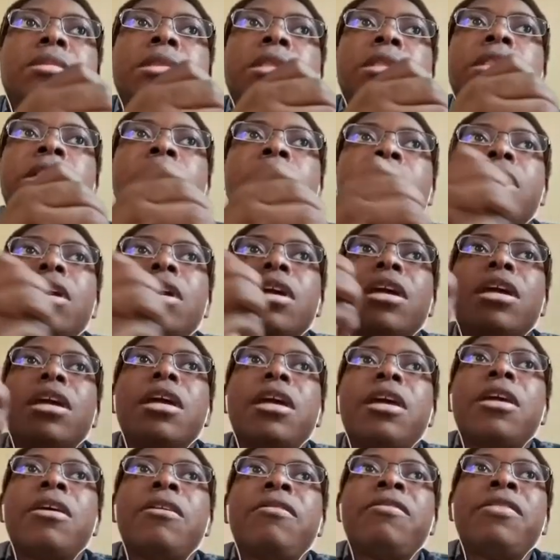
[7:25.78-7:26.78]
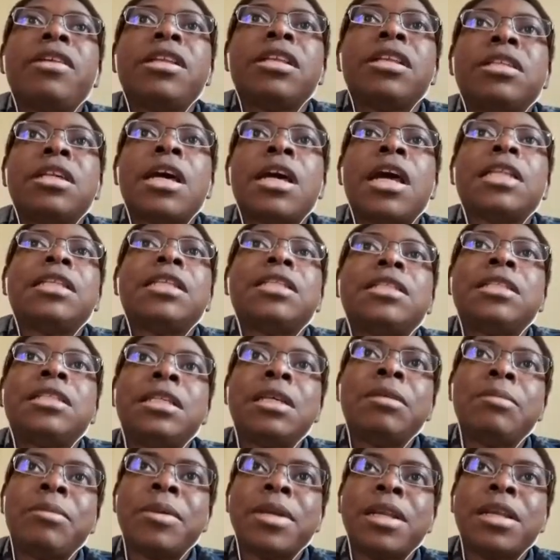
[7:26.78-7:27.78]
So if it's that
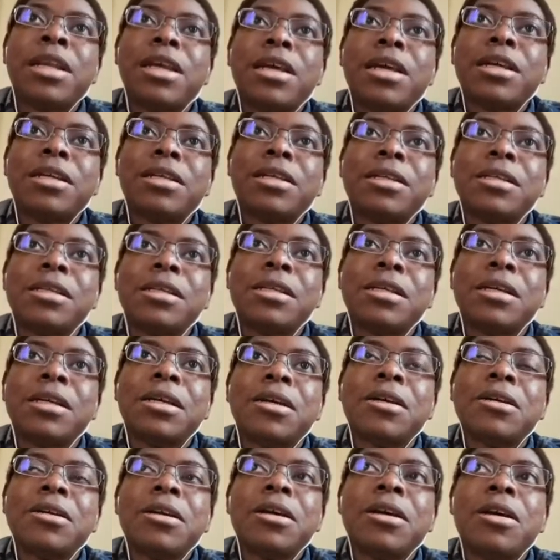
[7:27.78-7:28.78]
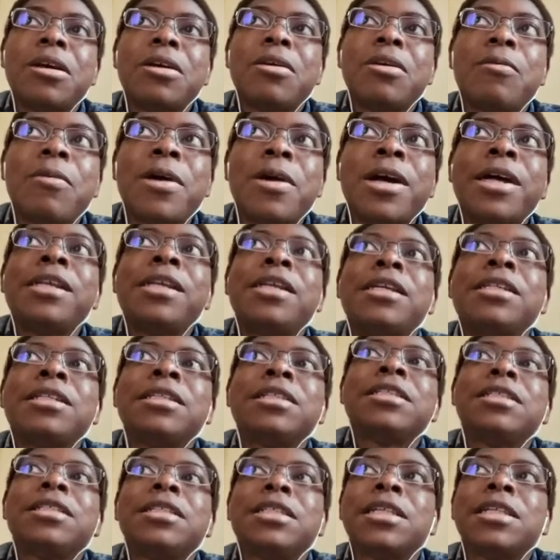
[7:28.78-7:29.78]
similar, why
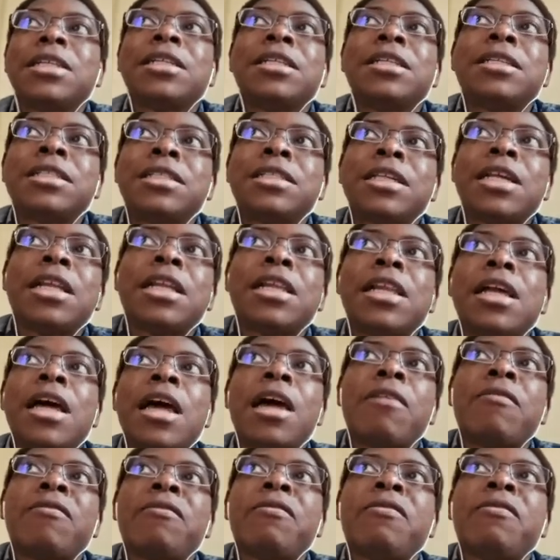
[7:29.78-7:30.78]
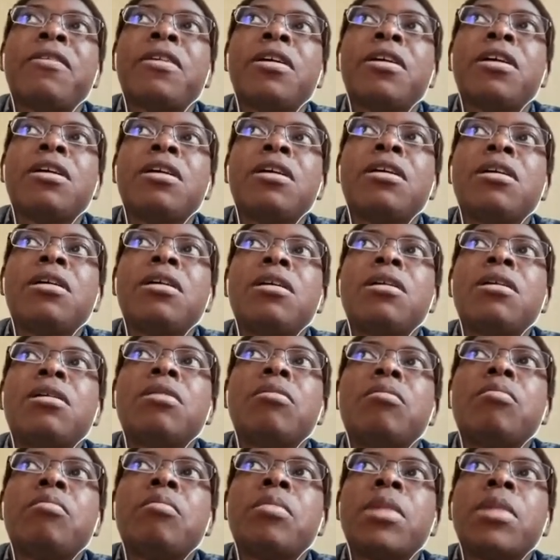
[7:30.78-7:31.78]
doesn't sickle cell have
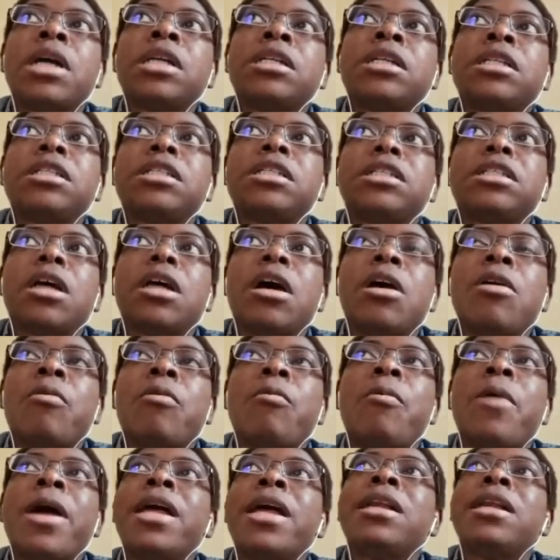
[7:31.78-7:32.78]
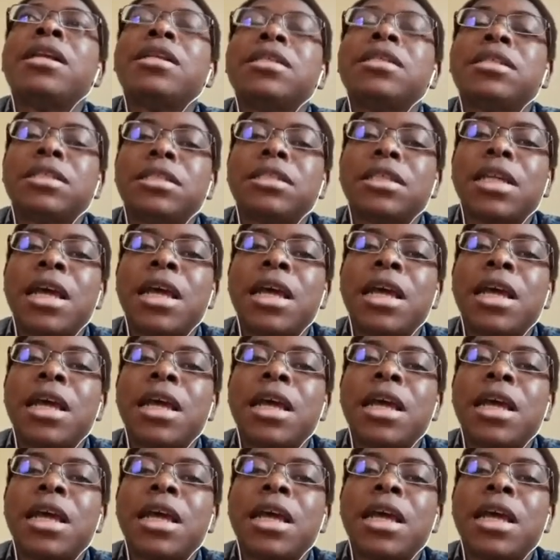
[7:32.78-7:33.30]
much awareness